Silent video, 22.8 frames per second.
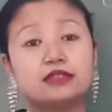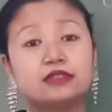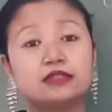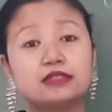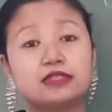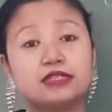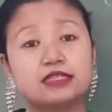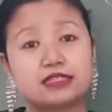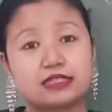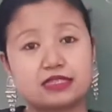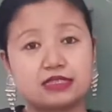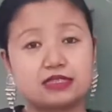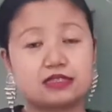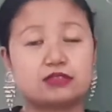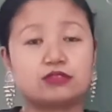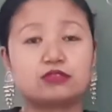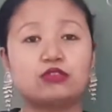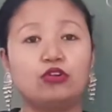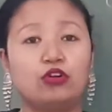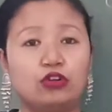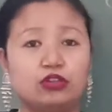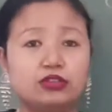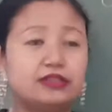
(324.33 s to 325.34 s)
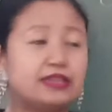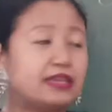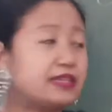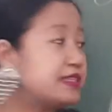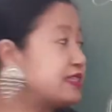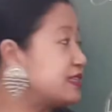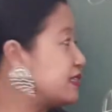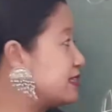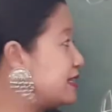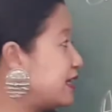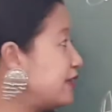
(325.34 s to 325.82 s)
this is all
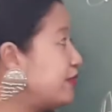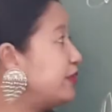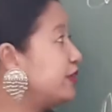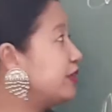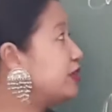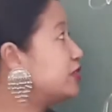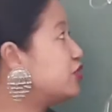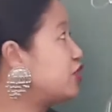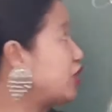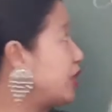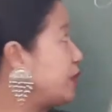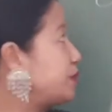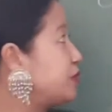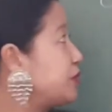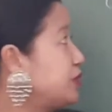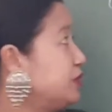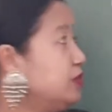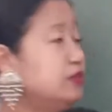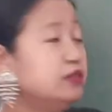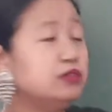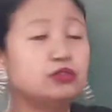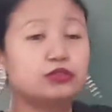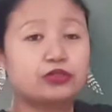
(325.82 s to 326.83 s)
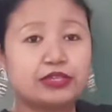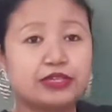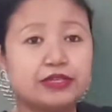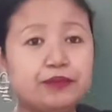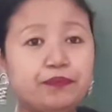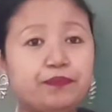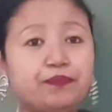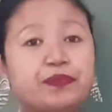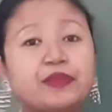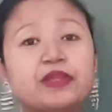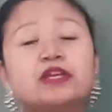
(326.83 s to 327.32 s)
that is there in the chapter. Okay,
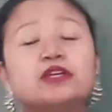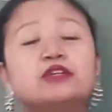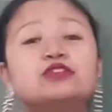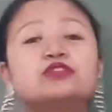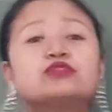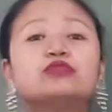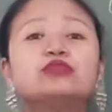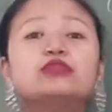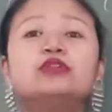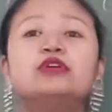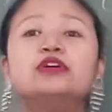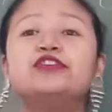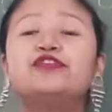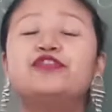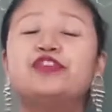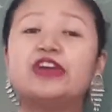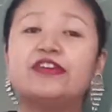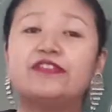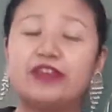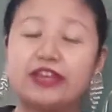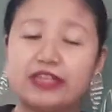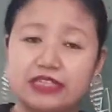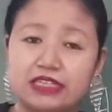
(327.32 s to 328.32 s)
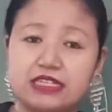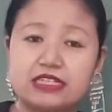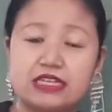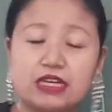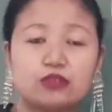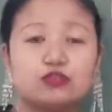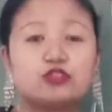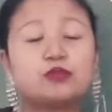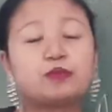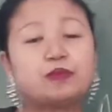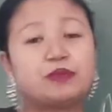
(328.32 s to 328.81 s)
so if you have any
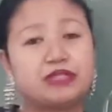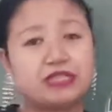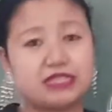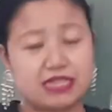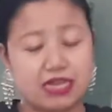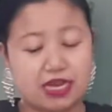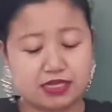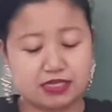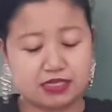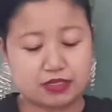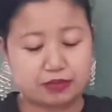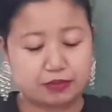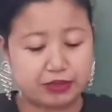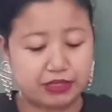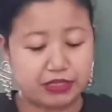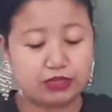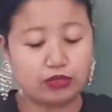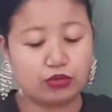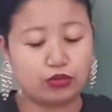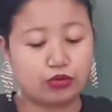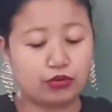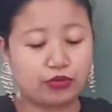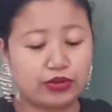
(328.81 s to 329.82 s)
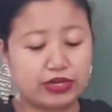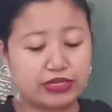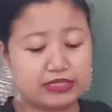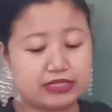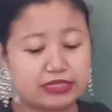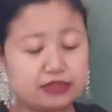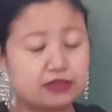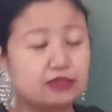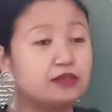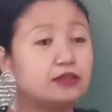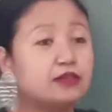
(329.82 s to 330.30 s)
doubts, please ask me. All
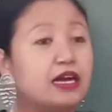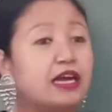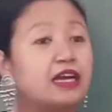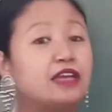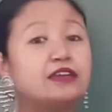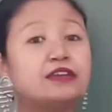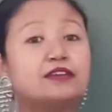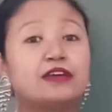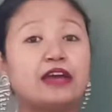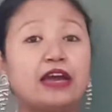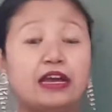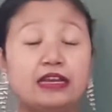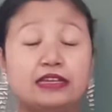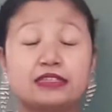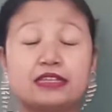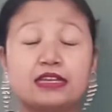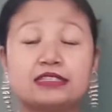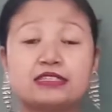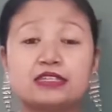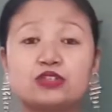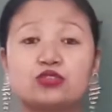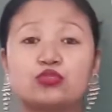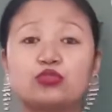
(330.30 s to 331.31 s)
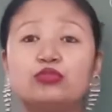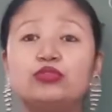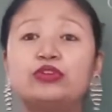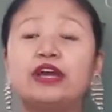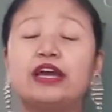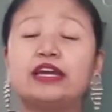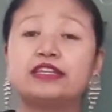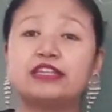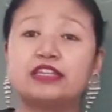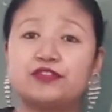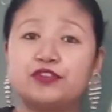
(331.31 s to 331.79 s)
right, as I told you,
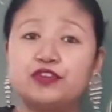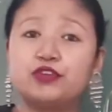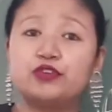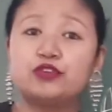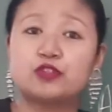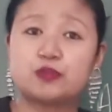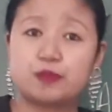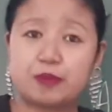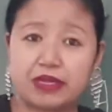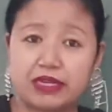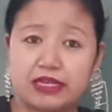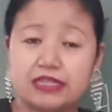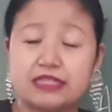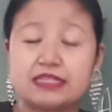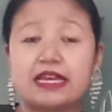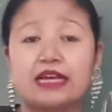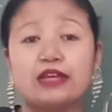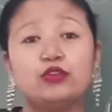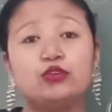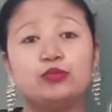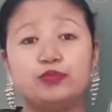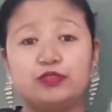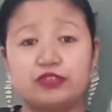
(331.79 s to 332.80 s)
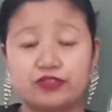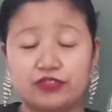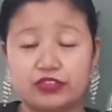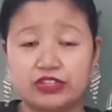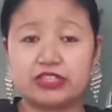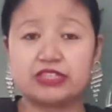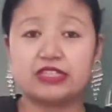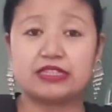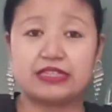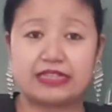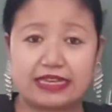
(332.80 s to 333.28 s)
I'd given you spellings. I hope you've
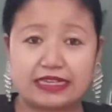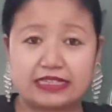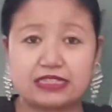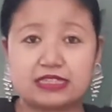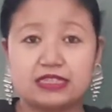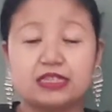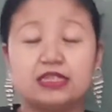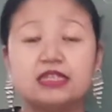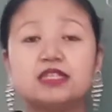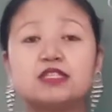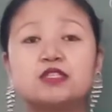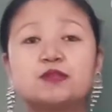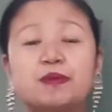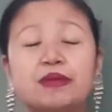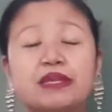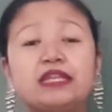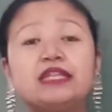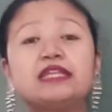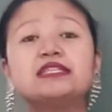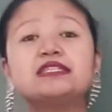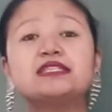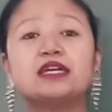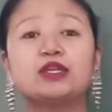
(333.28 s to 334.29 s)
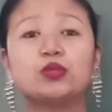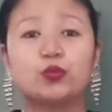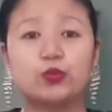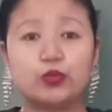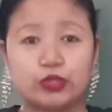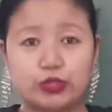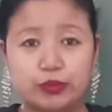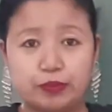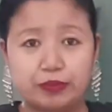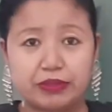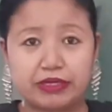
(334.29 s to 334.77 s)
written that, spellings and
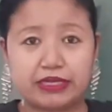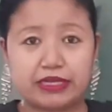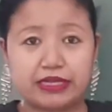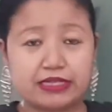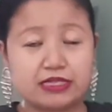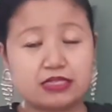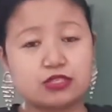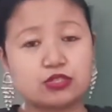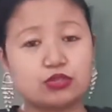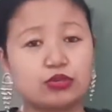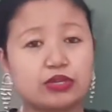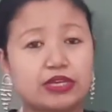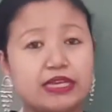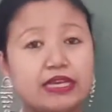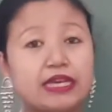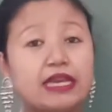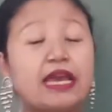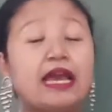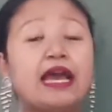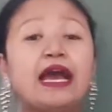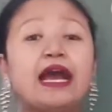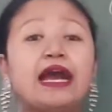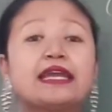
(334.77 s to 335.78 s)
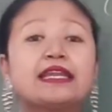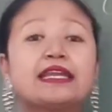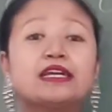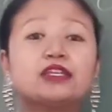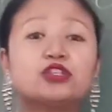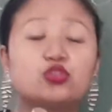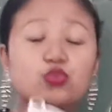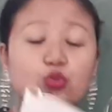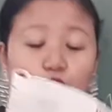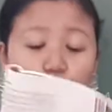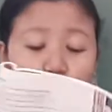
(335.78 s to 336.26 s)
word meanings. Okay, and I
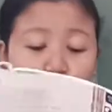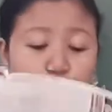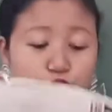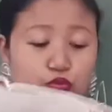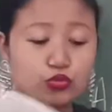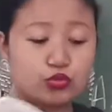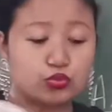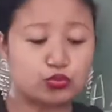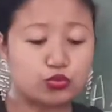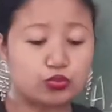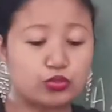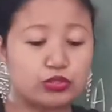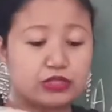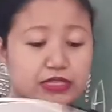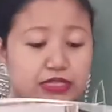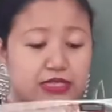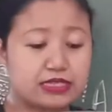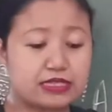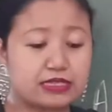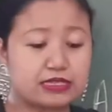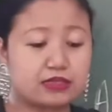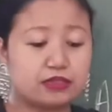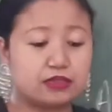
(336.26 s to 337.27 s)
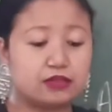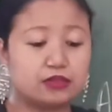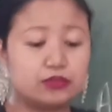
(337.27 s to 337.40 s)
told you to do this